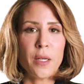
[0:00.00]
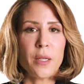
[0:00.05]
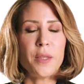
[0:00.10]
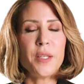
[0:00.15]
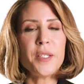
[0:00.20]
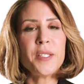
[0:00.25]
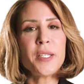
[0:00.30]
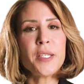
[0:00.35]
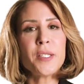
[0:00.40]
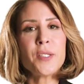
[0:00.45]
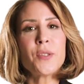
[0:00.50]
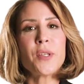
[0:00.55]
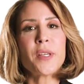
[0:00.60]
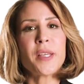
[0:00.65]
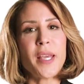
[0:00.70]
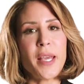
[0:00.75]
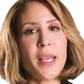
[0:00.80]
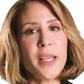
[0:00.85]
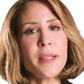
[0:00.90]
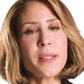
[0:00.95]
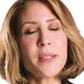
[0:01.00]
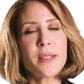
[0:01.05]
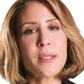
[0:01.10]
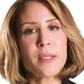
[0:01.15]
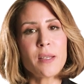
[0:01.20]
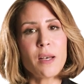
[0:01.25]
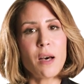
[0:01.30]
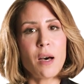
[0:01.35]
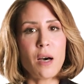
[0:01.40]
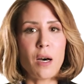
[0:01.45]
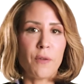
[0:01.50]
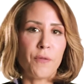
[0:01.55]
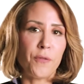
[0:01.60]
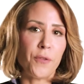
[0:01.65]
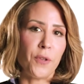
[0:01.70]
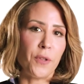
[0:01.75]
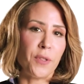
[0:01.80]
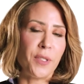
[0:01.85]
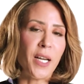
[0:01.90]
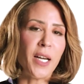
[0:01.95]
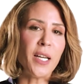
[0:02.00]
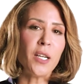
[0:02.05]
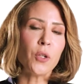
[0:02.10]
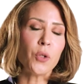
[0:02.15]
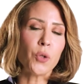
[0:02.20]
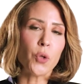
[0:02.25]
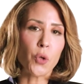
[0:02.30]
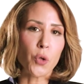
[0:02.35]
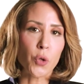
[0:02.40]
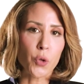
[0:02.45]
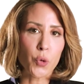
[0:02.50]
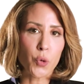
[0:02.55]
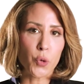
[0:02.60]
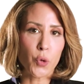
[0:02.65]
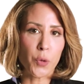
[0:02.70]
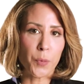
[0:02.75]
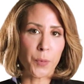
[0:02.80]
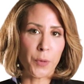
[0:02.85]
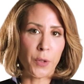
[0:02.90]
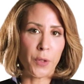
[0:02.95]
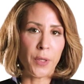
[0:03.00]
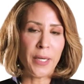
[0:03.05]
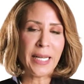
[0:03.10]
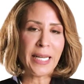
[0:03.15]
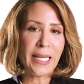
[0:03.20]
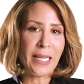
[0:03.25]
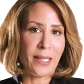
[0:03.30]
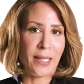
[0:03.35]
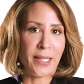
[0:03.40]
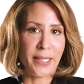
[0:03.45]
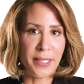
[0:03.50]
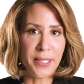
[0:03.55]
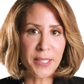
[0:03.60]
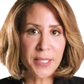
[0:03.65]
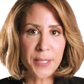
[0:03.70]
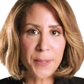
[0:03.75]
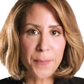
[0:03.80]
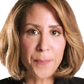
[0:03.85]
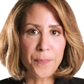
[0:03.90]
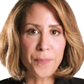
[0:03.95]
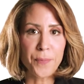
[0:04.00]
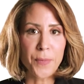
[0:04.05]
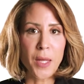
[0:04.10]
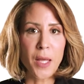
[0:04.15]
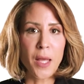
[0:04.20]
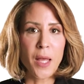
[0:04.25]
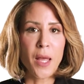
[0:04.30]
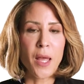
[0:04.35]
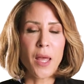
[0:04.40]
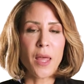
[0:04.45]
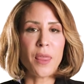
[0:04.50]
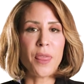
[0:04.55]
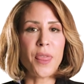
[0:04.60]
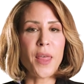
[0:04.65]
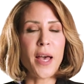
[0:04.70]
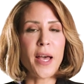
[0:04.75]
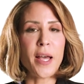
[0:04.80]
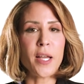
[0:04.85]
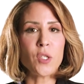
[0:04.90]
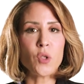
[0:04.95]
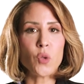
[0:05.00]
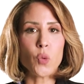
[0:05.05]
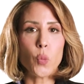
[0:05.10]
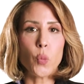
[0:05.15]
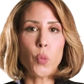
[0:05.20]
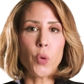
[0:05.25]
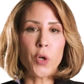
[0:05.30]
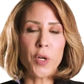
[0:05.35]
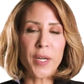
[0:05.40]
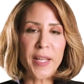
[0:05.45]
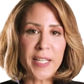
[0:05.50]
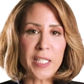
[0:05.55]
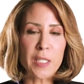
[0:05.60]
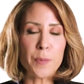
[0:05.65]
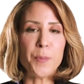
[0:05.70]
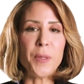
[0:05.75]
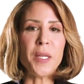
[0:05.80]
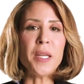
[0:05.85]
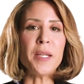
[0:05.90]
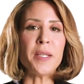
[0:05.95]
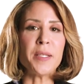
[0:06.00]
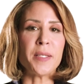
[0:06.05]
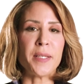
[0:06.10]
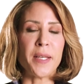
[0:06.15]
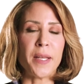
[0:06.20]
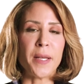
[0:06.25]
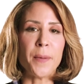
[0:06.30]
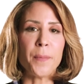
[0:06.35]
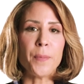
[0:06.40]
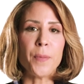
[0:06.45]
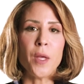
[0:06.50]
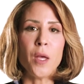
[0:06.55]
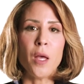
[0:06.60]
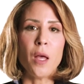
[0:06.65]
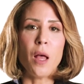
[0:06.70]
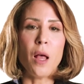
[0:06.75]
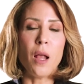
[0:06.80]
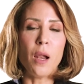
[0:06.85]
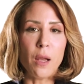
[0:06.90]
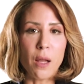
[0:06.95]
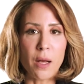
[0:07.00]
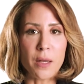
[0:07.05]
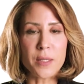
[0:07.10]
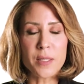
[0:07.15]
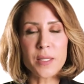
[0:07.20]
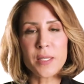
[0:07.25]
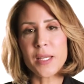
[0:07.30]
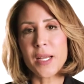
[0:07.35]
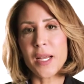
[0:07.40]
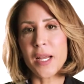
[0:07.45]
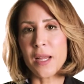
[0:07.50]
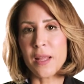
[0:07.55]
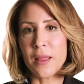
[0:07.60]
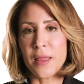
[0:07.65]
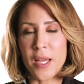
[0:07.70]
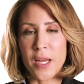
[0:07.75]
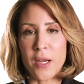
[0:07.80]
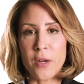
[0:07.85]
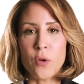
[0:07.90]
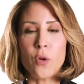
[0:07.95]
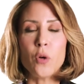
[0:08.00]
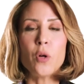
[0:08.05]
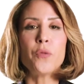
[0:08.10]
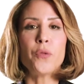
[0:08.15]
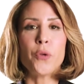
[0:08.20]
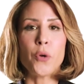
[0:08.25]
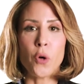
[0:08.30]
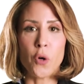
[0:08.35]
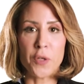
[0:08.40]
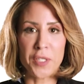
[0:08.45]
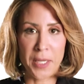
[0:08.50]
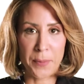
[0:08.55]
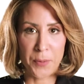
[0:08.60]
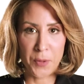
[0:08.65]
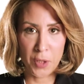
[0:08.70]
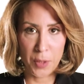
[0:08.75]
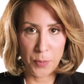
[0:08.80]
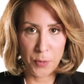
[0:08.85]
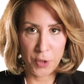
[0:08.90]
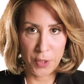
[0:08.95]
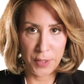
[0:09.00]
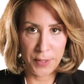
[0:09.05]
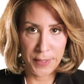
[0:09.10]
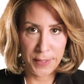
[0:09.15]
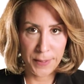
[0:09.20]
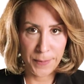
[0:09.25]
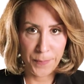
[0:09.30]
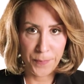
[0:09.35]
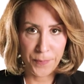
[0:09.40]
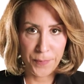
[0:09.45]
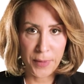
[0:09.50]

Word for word: This is the case of a direct-to-consumer client that were experiencing a loss in their overall subscriptions.